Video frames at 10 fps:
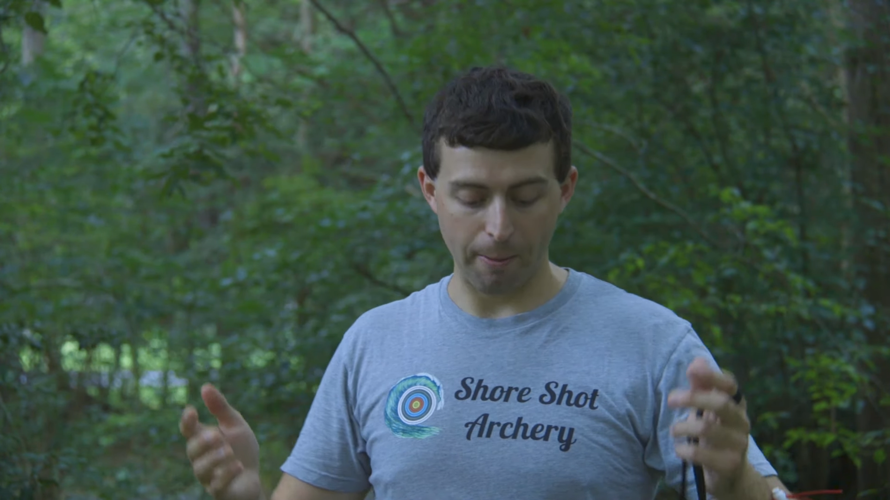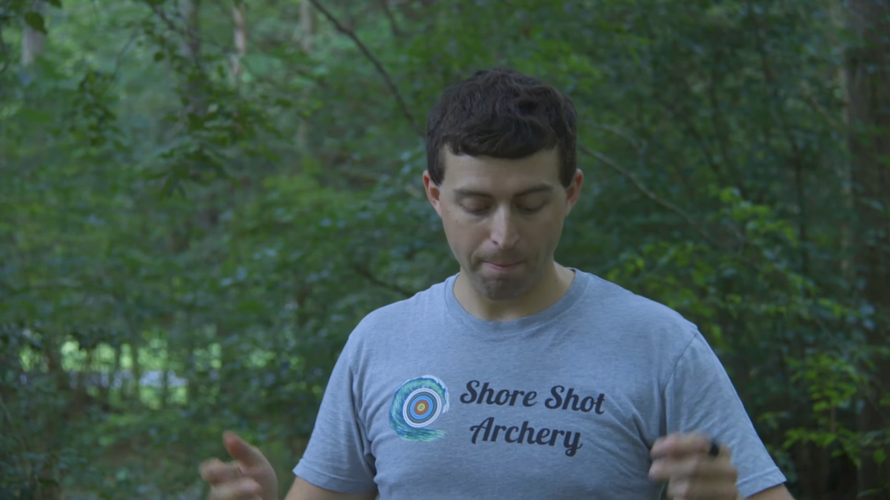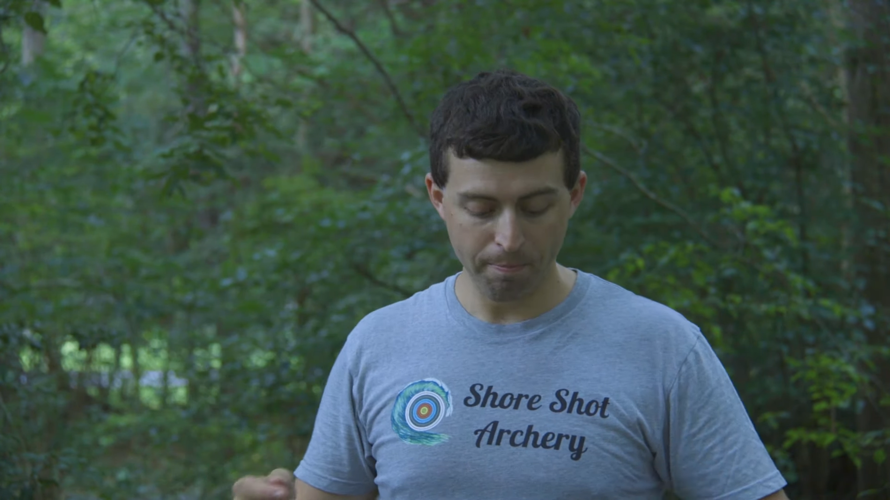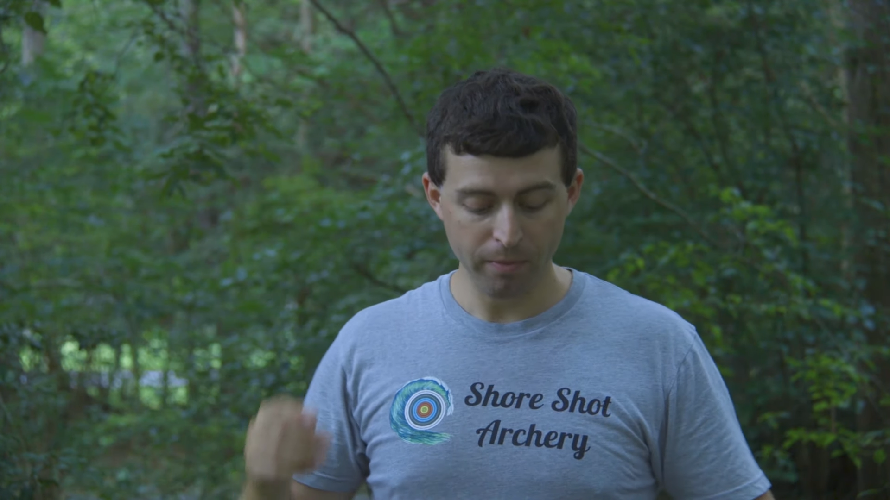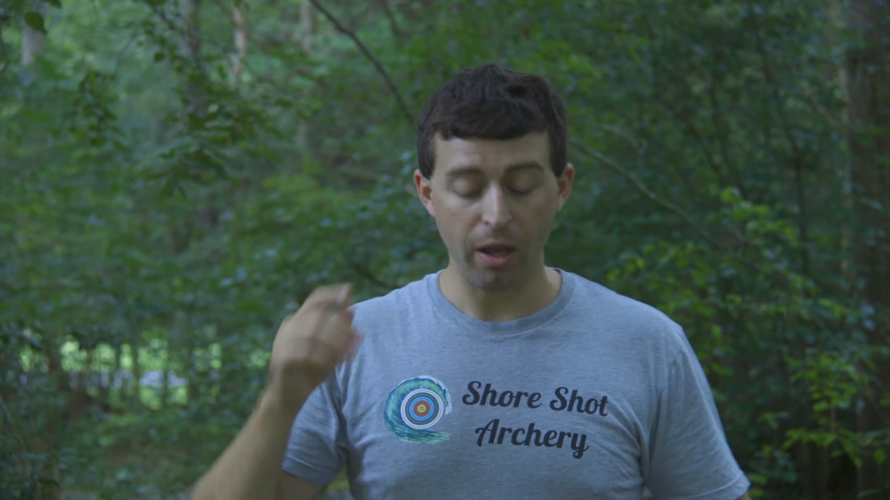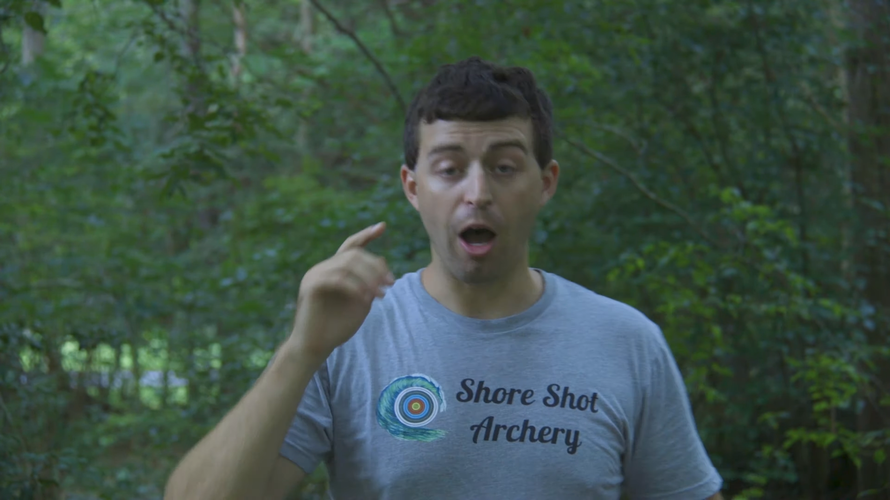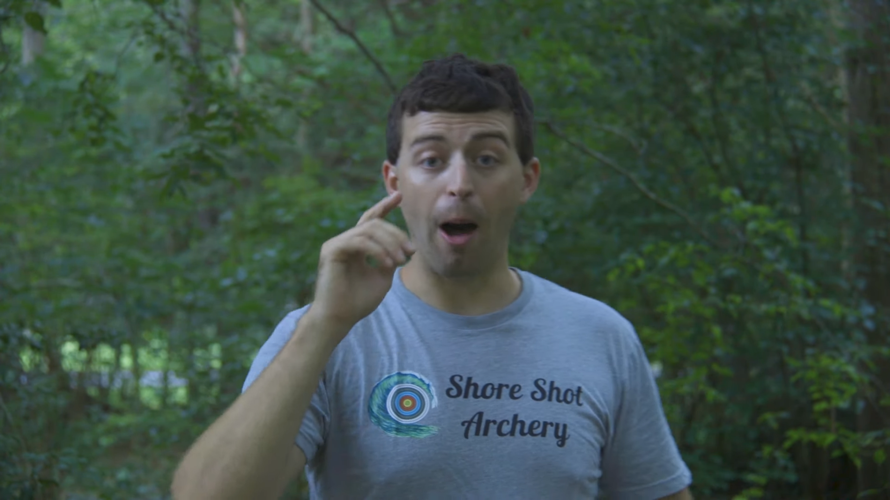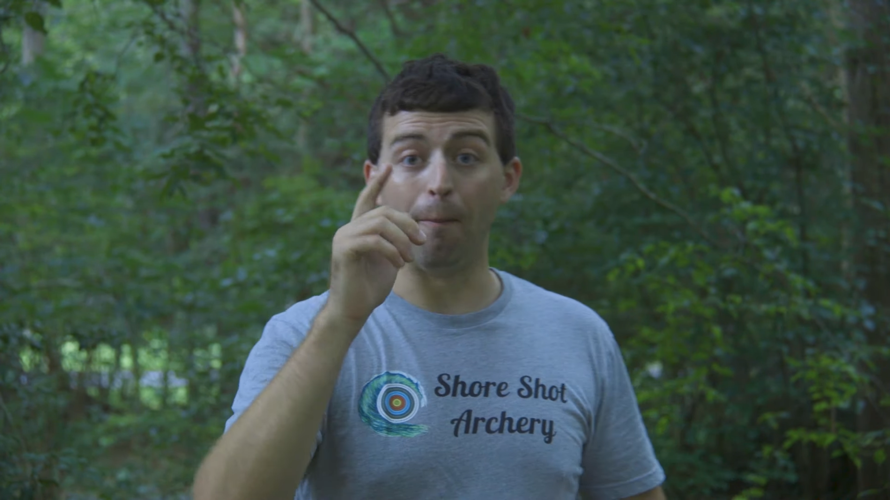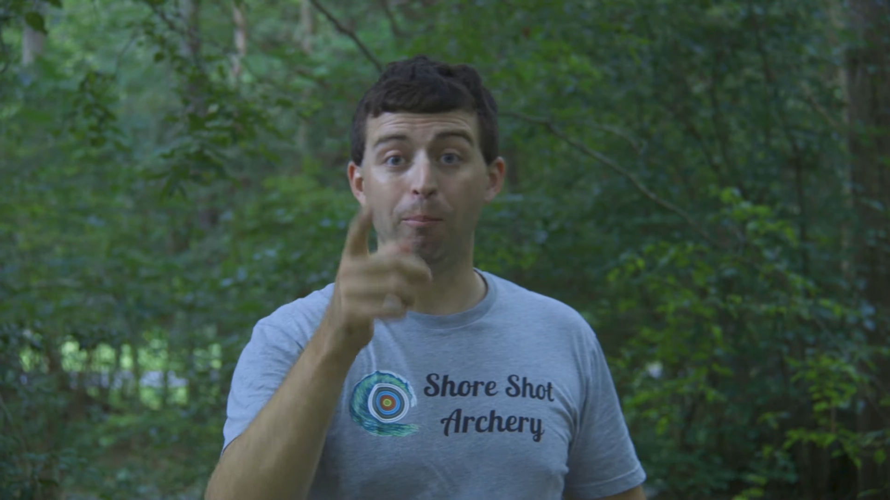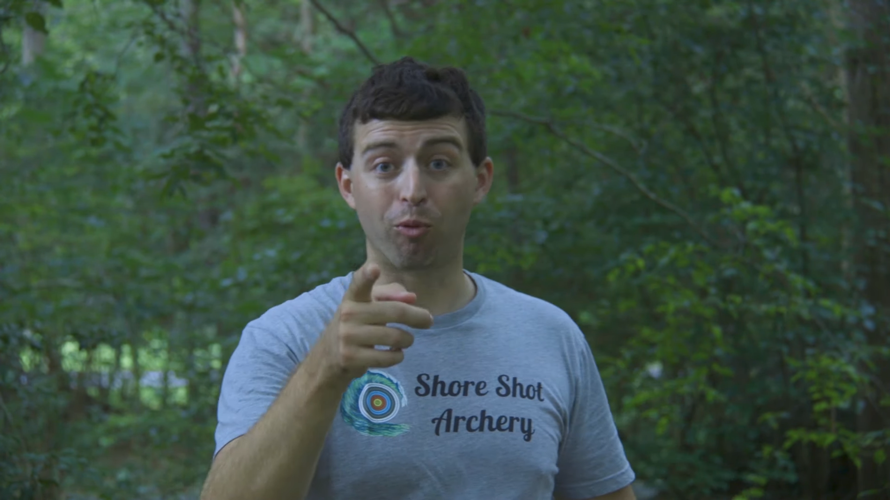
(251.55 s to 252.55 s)
up,
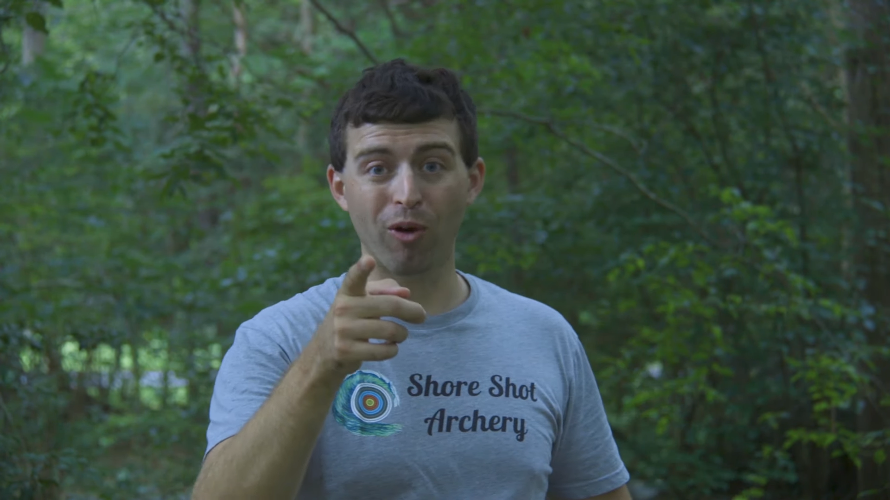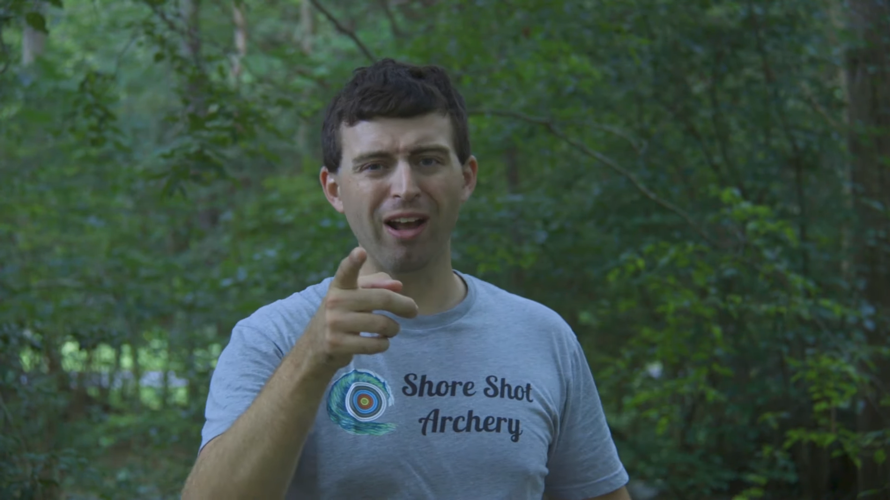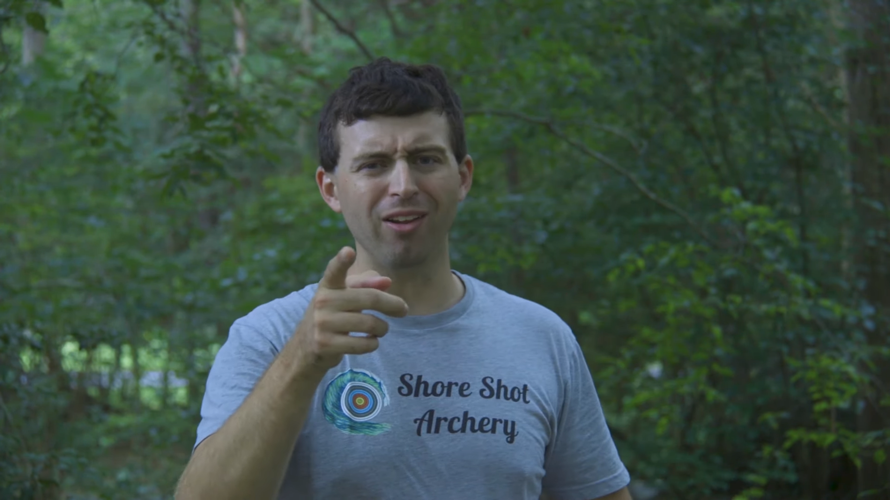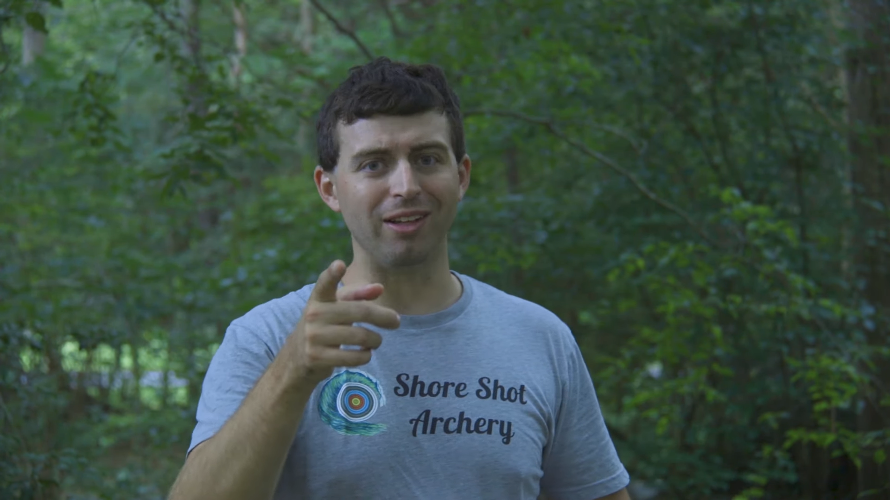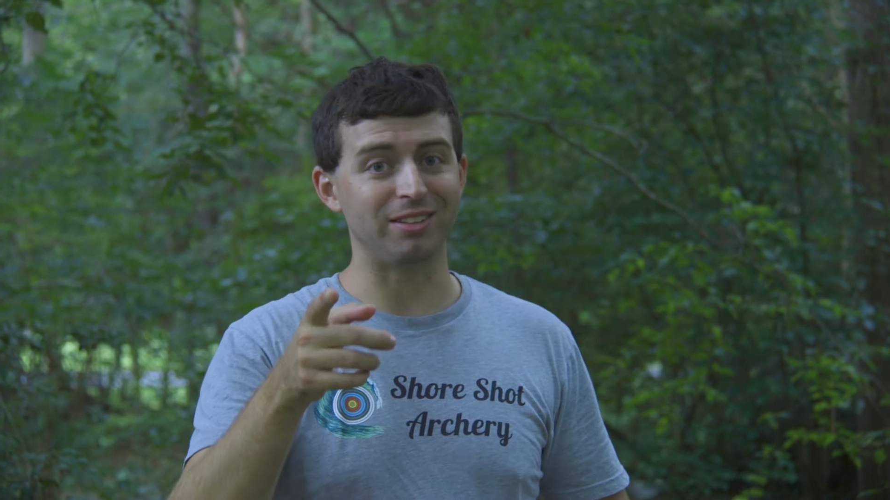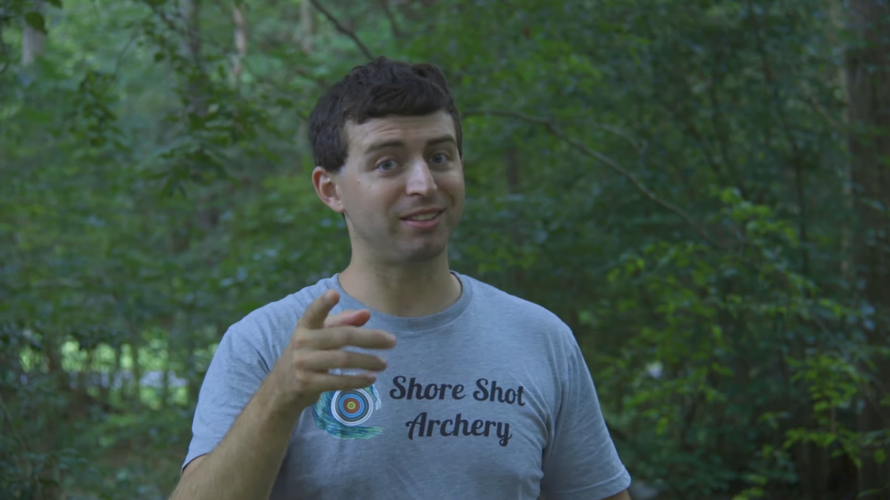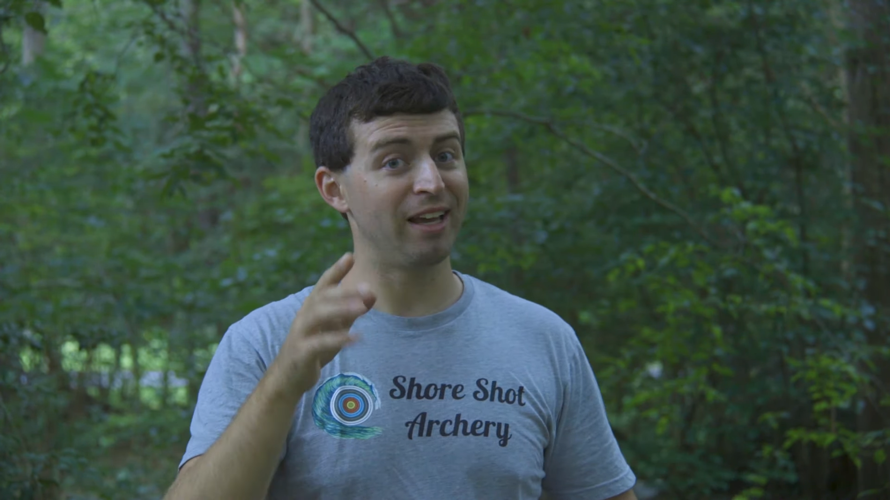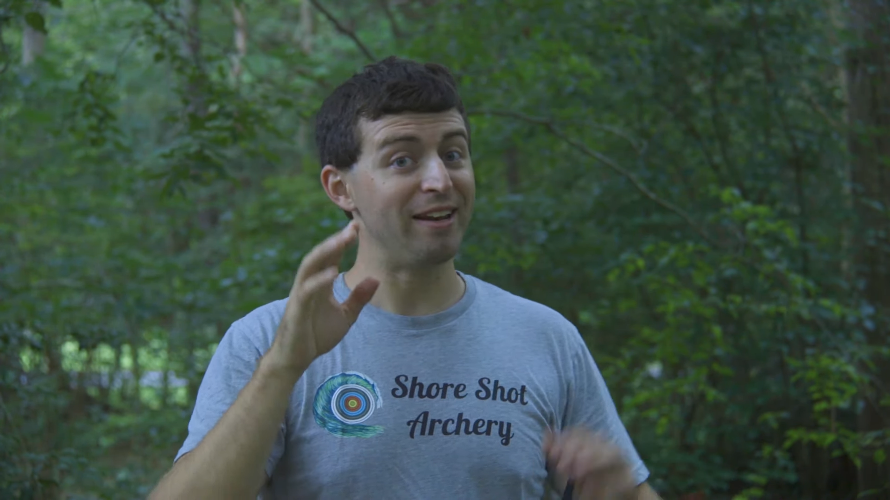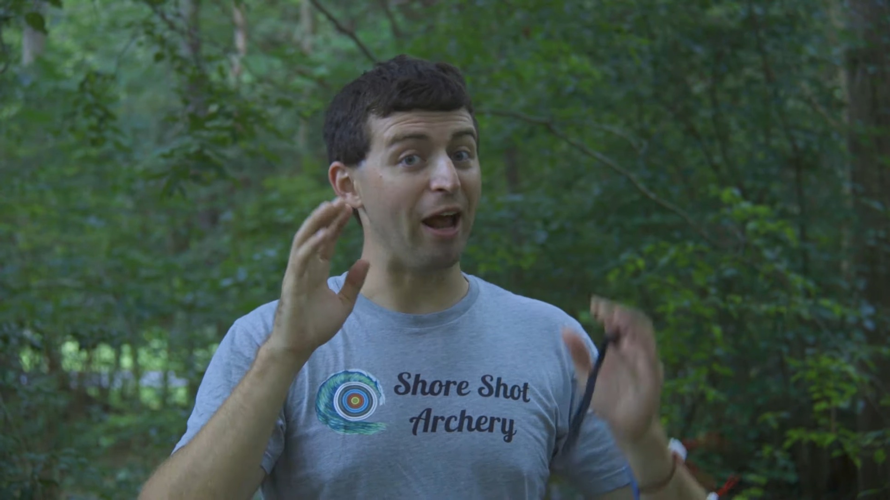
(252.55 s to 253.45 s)
umbrellas.